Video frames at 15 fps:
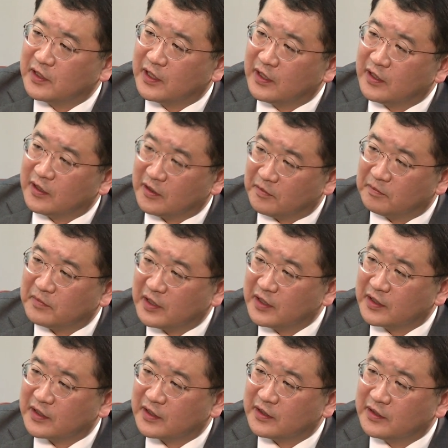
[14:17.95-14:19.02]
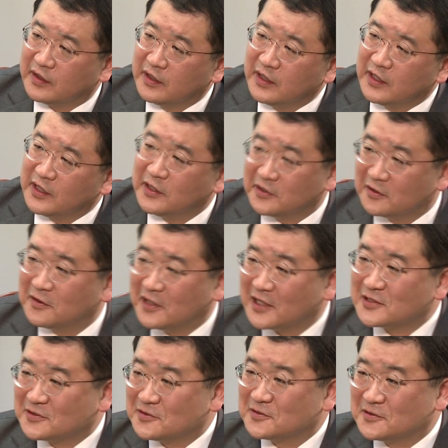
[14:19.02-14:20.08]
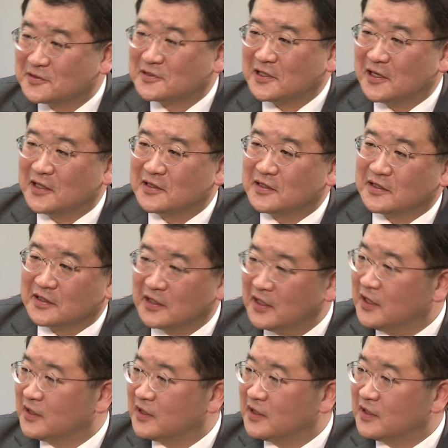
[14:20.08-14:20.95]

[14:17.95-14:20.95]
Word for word: and an American intellectual society,